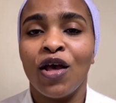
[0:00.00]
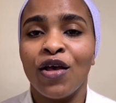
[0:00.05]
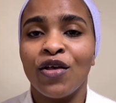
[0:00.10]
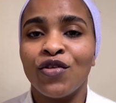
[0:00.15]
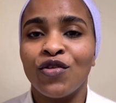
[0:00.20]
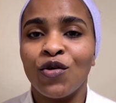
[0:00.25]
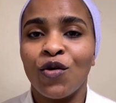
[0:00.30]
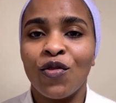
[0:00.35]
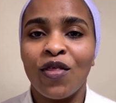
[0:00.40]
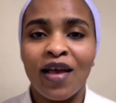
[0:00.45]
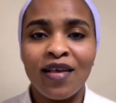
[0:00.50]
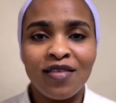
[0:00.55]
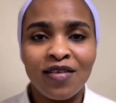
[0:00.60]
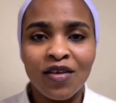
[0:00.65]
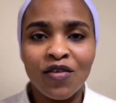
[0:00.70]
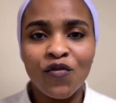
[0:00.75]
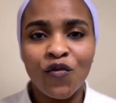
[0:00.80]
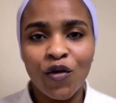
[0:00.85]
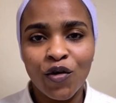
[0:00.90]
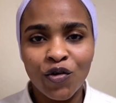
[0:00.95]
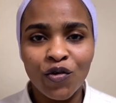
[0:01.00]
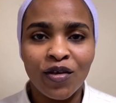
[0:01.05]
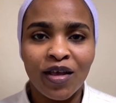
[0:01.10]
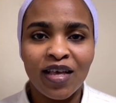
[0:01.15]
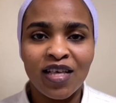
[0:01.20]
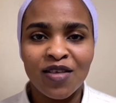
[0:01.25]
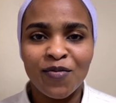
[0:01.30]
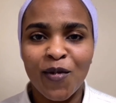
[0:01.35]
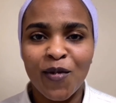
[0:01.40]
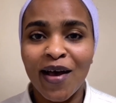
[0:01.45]
So that's it for
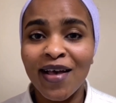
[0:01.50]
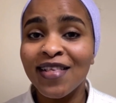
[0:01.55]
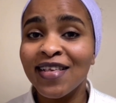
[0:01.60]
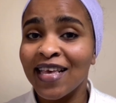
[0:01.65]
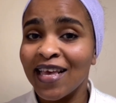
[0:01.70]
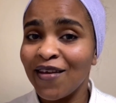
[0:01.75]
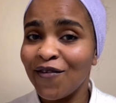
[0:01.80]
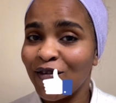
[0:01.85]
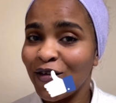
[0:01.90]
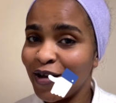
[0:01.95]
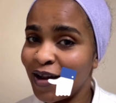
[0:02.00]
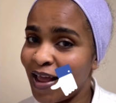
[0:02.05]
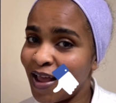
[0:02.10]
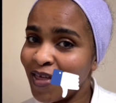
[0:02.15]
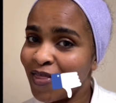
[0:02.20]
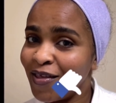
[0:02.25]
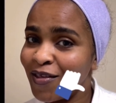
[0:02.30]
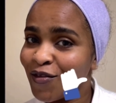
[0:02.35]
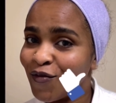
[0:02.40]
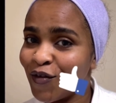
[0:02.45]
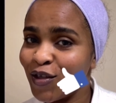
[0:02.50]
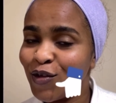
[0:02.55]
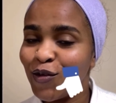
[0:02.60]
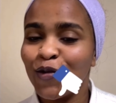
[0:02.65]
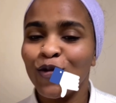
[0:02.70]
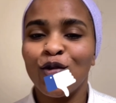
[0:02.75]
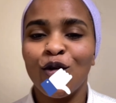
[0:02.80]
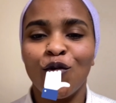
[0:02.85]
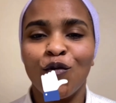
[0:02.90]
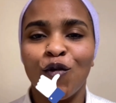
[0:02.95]
today's mask. If you like this
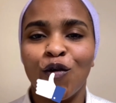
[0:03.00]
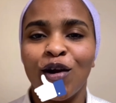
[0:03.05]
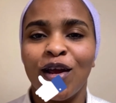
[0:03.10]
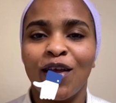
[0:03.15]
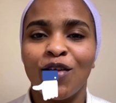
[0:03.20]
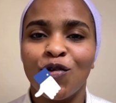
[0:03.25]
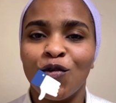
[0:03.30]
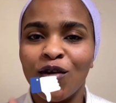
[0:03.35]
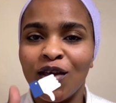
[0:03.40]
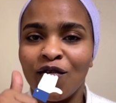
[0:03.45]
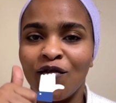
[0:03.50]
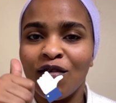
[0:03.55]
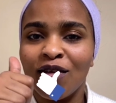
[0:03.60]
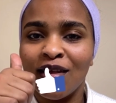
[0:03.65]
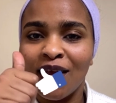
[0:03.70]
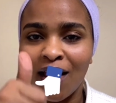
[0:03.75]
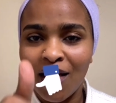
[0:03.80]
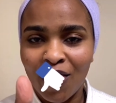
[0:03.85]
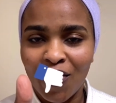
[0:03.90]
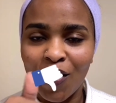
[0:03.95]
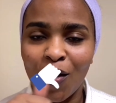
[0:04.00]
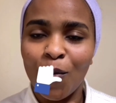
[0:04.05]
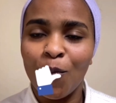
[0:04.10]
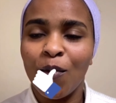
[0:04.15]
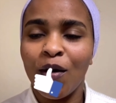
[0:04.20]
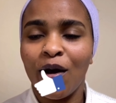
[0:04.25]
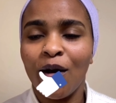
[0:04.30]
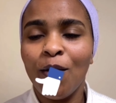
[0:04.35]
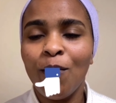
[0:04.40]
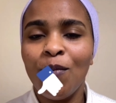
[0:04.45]
video, don't forget to give it a
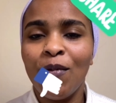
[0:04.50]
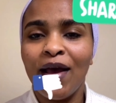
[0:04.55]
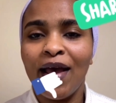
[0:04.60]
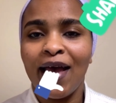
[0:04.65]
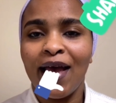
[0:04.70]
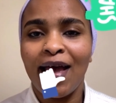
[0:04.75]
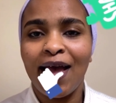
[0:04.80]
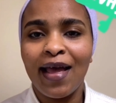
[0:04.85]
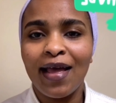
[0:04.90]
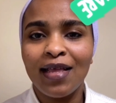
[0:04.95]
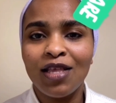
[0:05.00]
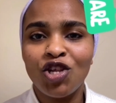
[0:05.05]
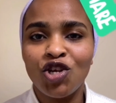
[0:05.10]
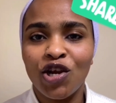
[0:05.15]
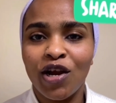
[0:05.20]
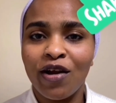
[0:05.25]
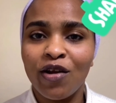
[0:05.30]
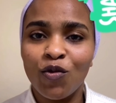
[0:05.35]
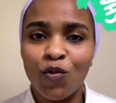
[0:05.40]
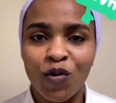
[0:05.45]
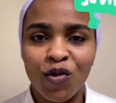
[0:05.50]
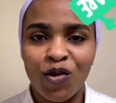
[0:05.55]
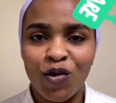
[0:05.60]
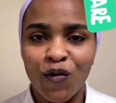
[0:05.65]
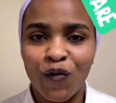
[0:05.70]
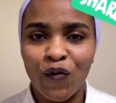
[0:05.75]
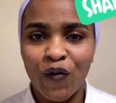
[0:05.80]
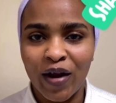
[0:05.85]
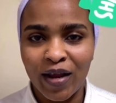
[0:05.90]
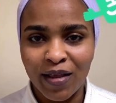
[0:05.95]
thumb up and share it with
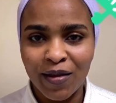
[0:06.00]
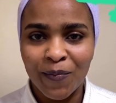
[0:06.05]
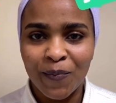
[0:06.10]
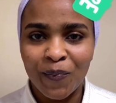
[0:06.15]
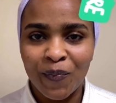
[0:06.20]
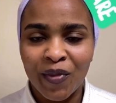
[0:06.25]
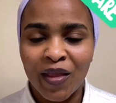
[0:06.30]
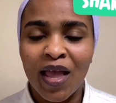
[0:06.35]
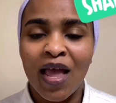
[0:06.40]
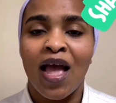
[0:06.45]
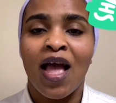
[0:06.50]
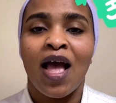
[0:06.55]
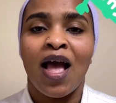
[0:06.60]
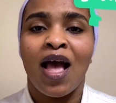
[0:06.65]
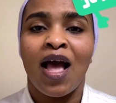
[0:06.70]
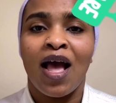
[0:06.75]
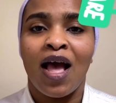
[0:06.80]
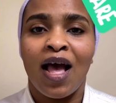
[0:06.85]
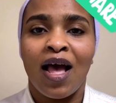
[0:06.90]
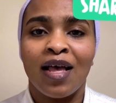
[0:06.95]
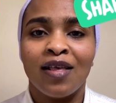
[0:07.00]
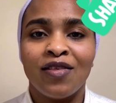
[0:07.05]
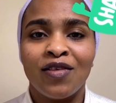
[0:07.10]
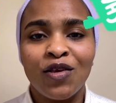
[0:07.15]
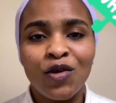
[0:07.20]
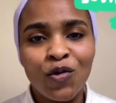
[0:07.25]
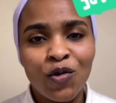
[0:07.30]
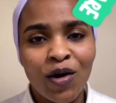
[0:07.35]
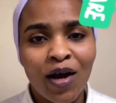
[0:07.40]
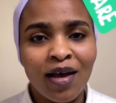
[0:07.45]
your friend. Uh,
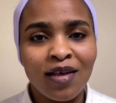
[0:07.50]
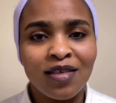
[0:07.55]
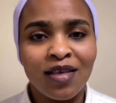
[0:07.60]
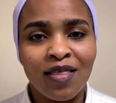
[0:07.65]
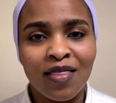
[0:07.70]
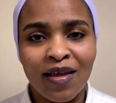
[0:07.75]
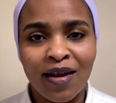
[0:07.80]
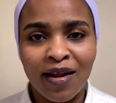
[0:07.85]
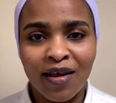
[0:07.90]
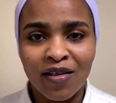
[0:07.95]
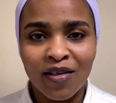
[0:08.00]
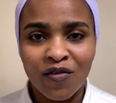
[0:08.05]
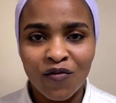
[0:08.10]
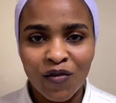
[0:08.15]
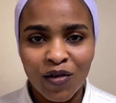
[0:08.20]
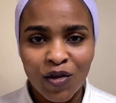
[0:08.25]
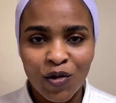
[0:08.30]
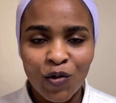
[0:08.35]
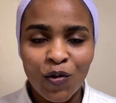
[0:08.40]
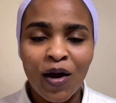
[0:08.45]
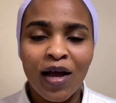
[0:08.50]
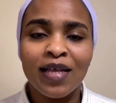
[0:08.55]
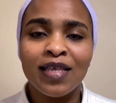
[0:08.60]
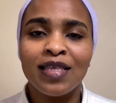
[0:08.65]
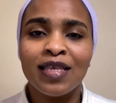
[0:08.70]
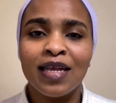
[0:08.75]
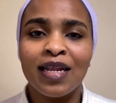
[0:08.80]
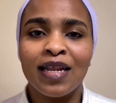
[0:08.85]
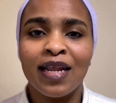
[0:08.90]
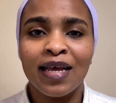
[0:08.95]
see you guys in the next video.
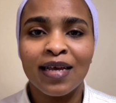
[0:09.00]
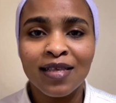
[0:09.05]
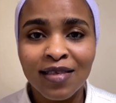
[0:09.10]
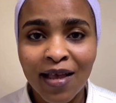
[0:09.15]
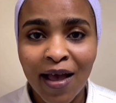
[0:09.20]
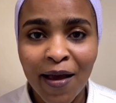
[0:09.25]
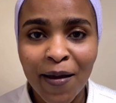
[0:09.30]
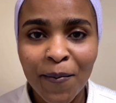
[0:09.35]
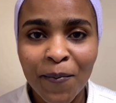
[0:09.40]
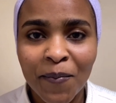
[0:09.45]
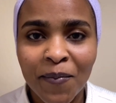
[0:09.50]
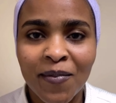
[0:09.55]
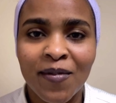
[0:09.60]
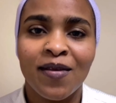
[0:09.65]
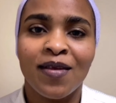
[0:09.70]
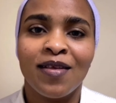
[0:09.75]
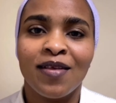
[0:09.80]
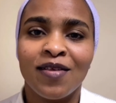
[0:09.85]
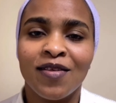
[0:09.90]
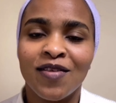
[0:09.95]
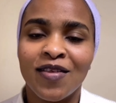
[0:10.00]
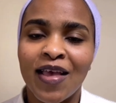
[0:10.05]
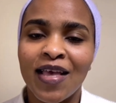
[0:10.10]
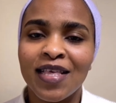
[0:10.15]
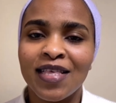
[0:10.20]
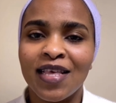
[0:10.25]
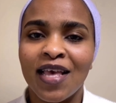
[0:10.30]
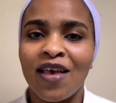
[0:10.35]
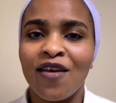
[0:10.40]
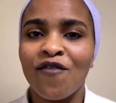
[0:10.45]
Until next time,
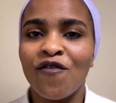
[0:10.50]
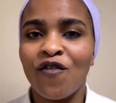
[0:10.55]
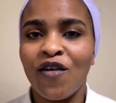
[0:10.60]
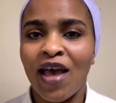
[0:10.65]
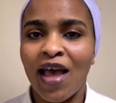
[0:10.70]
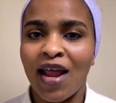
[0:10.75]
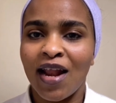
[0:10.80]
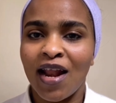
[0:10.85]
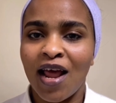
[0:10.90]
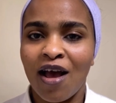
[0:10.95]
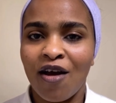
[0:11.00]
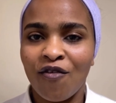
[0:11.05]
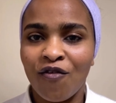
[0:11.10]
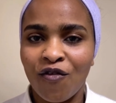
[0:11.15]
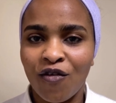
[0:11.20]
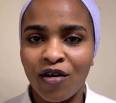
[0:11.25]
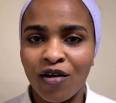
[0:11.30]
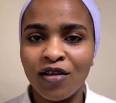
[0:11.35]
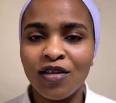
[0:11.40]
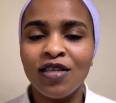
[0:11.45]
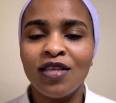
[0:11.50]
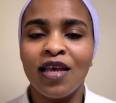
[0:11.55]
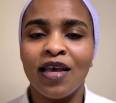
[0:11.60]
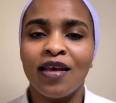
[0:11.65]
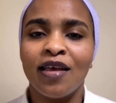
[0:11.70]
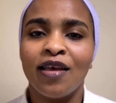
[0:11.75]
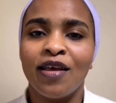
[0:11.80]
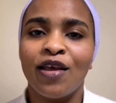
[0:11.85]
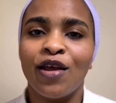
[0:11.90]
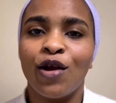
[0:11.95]
stay safe and have fun
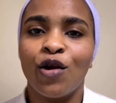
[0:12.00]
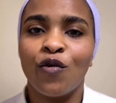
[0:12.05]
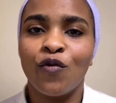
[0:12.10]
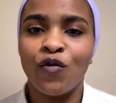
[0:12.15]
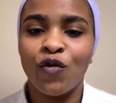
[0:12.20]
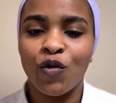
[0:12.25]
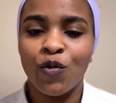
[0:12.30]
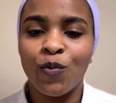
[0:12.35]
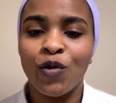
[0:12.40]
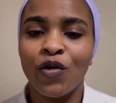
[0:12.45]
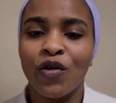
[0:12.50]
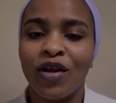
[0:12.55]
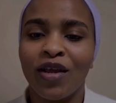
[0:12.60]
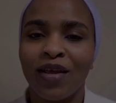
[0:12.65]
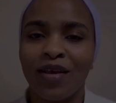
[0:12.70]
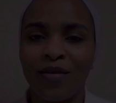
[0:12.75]
taking care of your beauty.